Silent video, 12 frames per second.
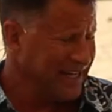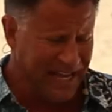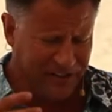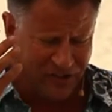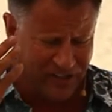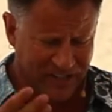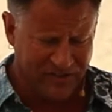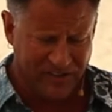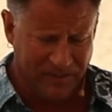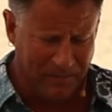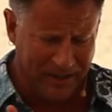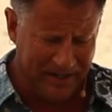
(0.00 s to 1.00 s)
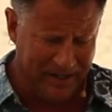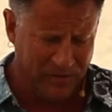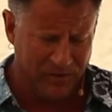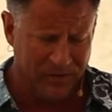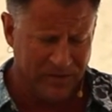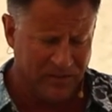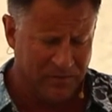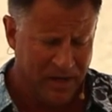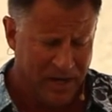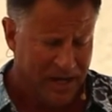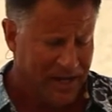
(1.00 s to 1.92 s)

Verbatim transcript: Can't you get somebody there with wisdom?